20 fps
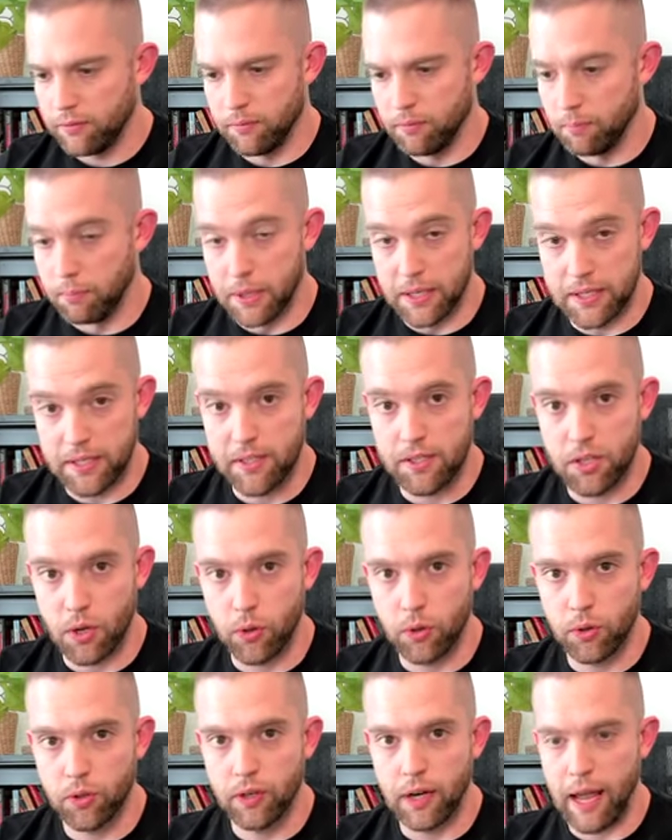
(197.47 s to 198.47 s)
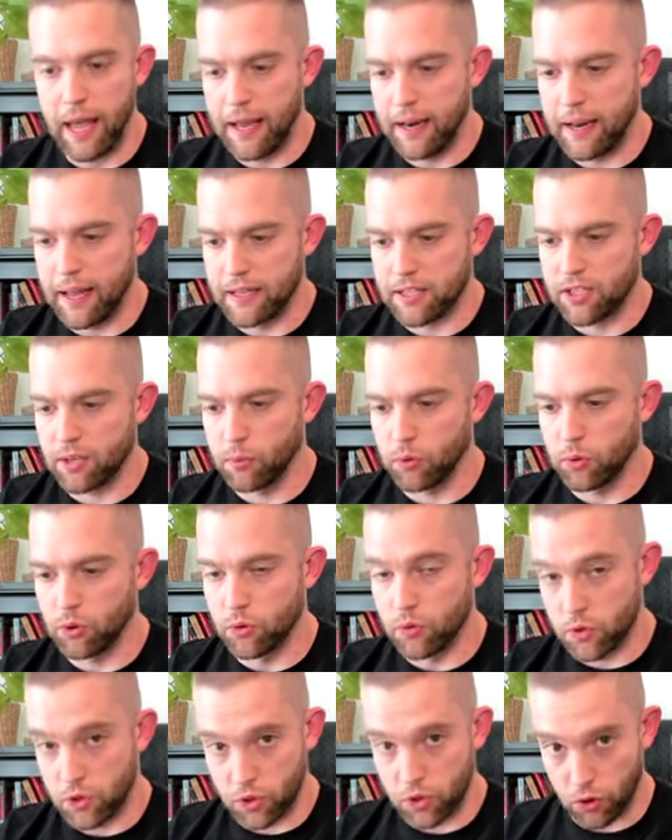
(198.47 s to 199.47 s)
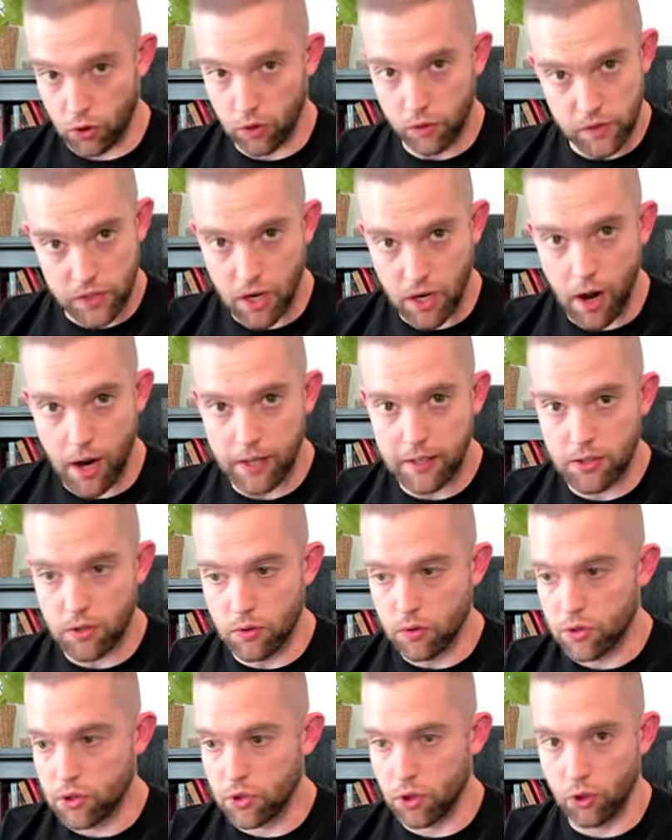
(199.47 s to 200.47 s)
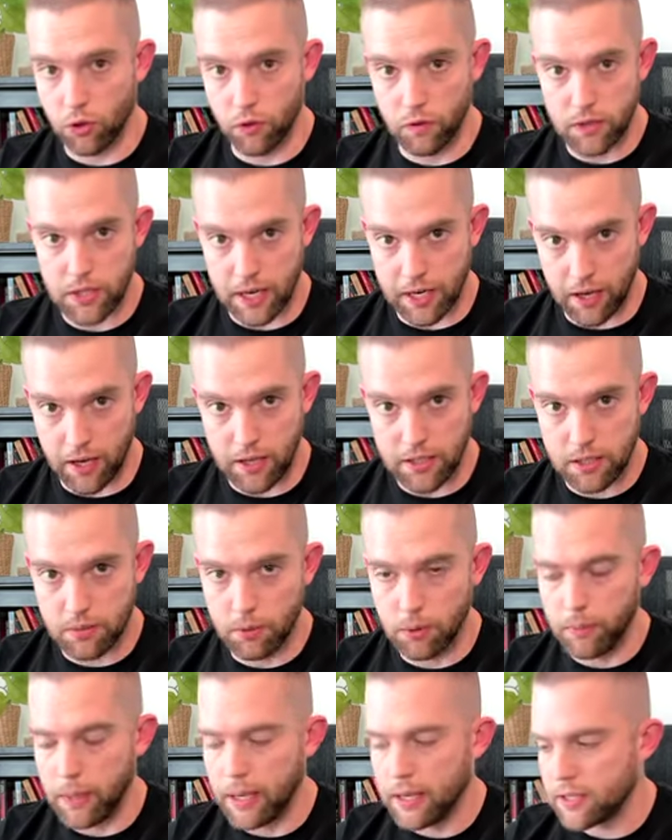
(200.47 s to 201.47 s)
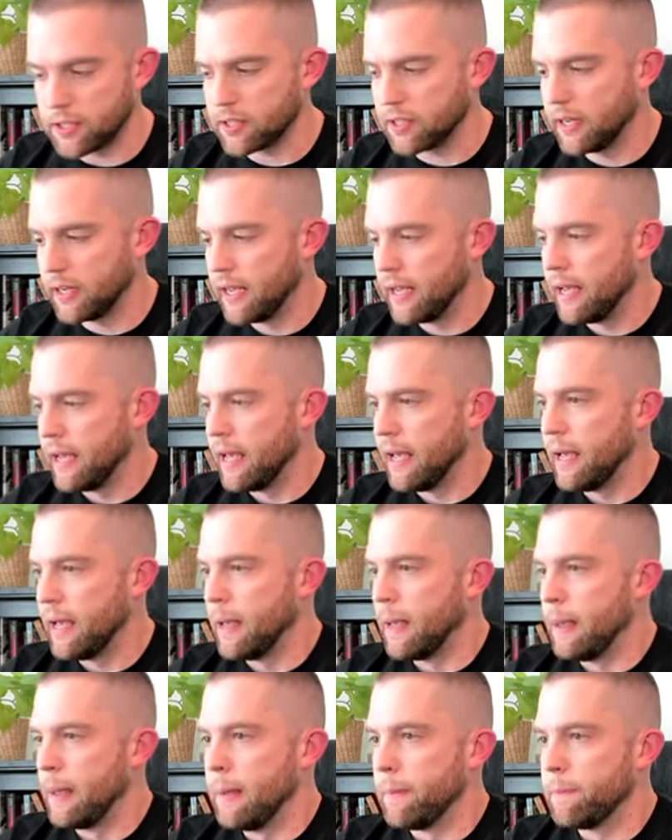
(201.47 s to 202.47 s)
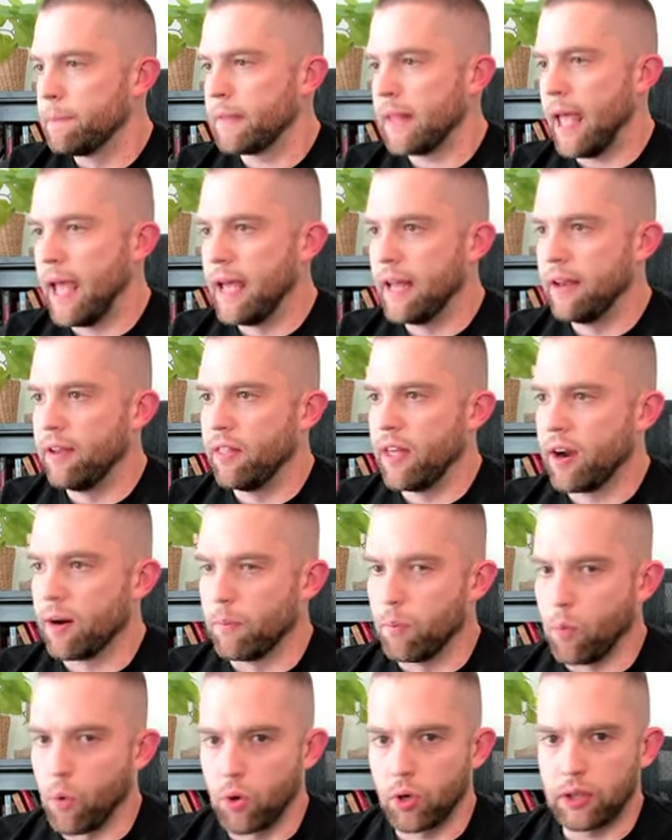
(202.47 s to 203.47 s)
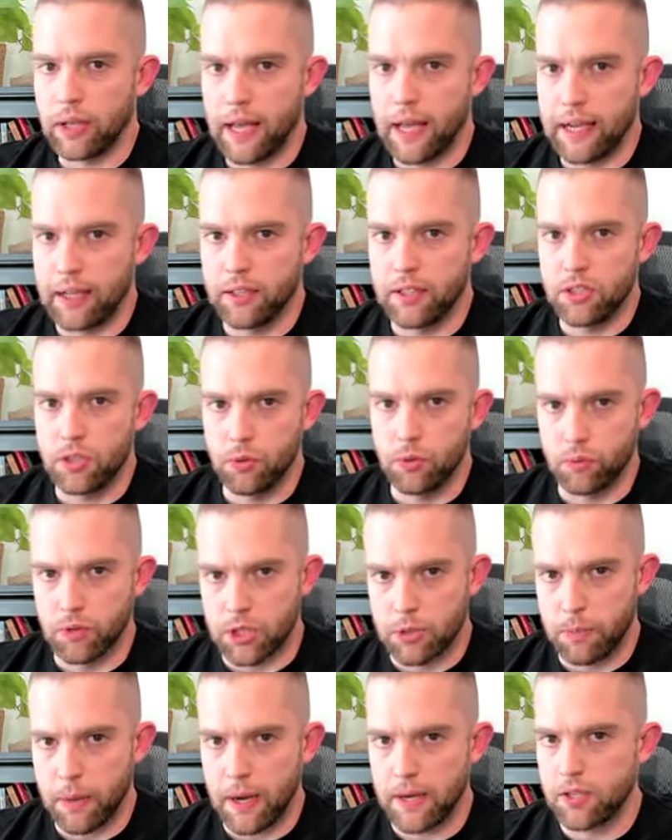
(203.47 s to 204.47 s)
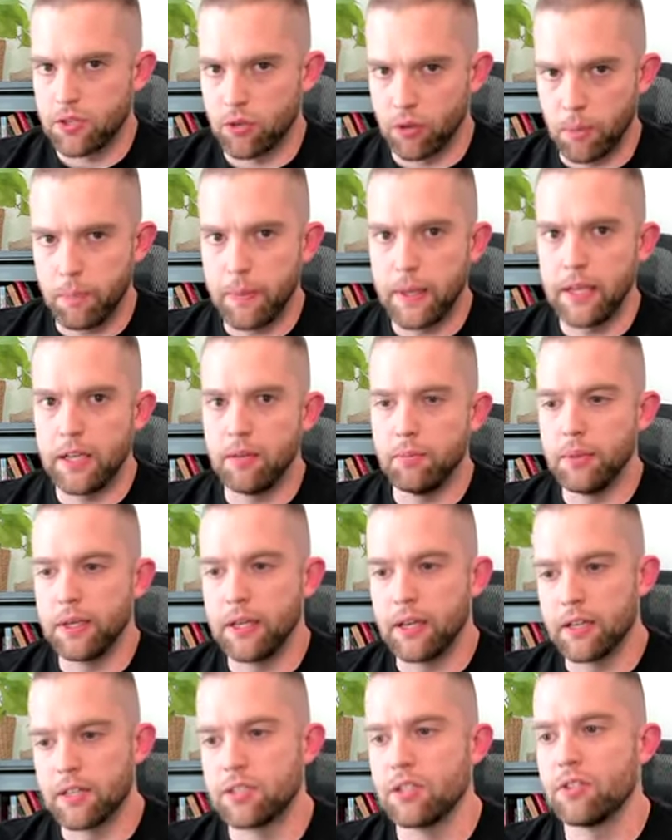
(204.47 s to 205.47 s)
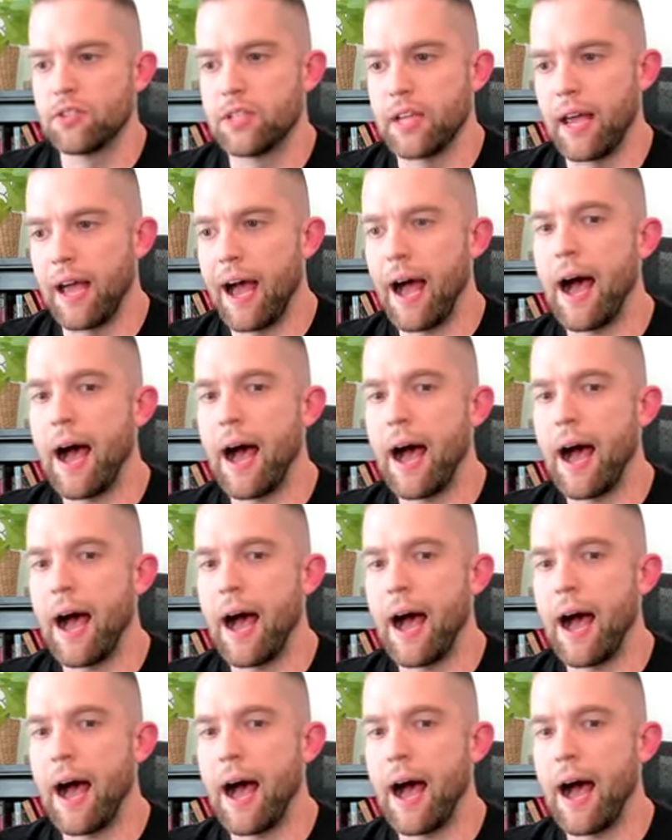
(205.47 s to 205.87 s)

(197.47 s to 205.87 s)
business owner and as someone who serves an audience, who serves a customer base. And they are more likely to respect your opinion because they'll say,